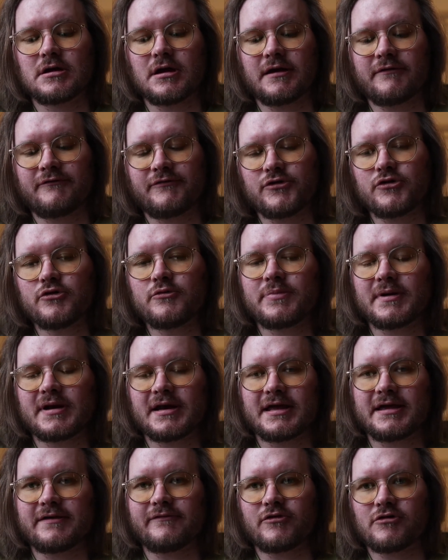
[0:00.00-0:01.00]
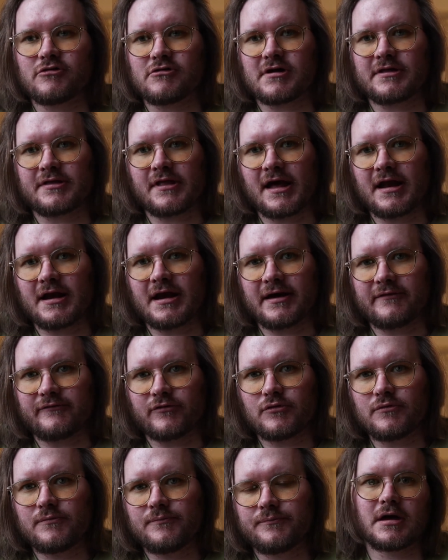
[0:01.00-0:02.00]
if you believe you're at that
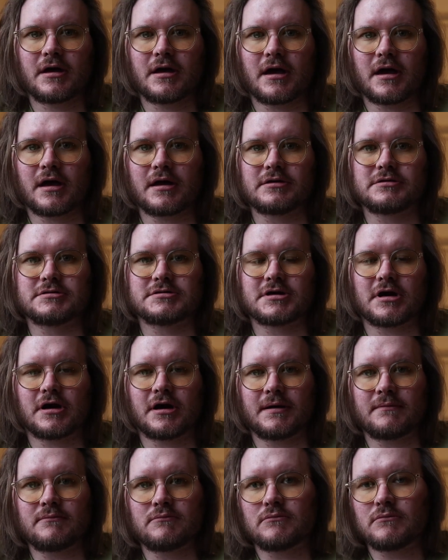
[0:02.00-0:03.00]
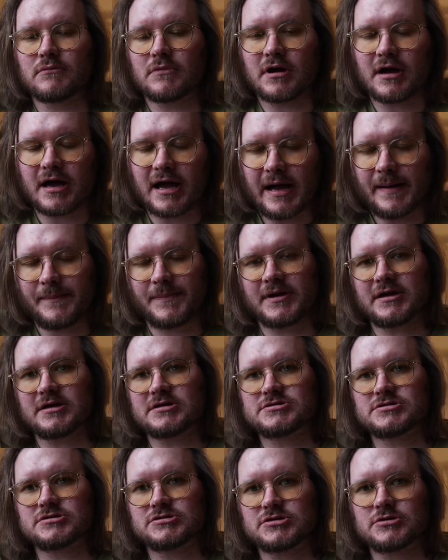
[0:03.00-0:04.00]
level, and I'm happy
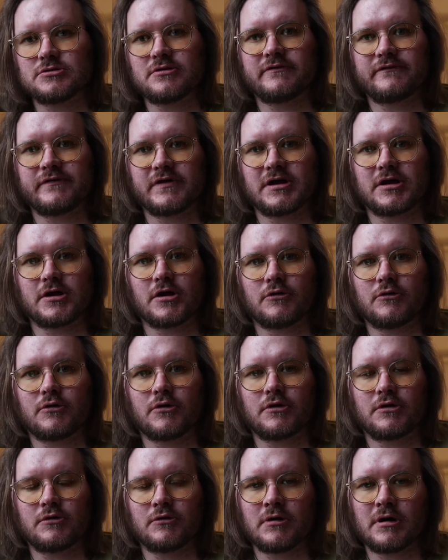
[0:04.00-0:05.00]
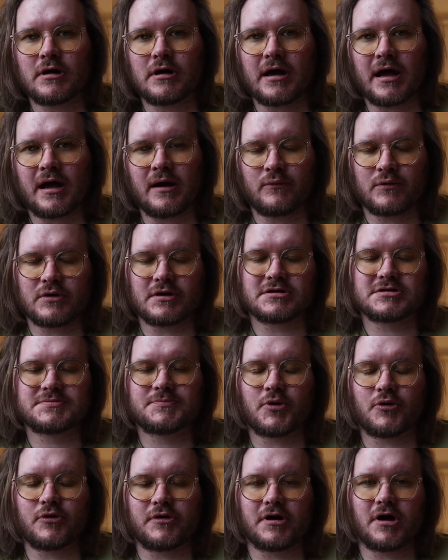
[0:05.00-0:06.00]
to do a video on at which
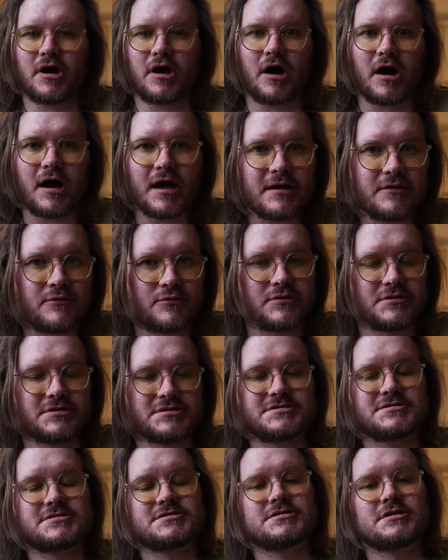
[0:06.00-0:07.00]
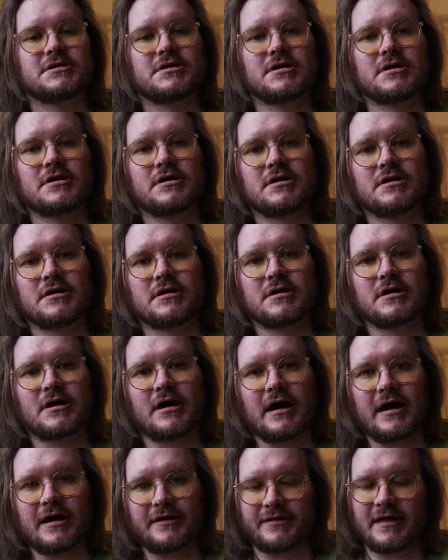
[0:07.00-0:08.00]
point I was
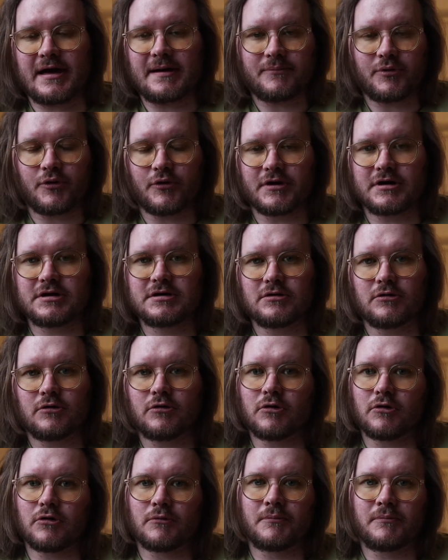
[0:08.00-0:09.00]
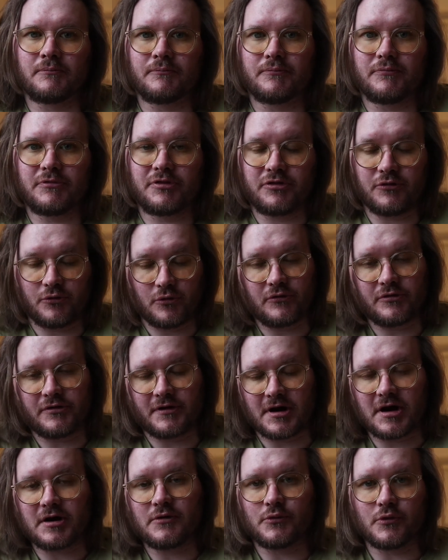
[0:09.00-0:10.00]
at that point, or thought
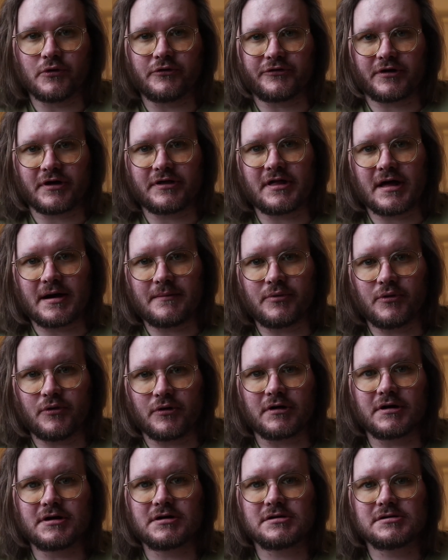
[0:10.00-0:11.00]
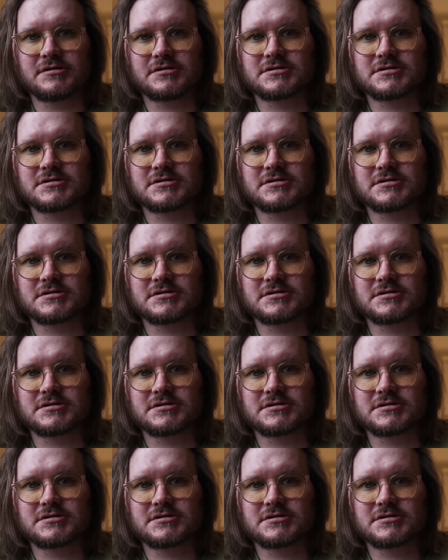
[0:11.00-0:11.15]
that I was at that point,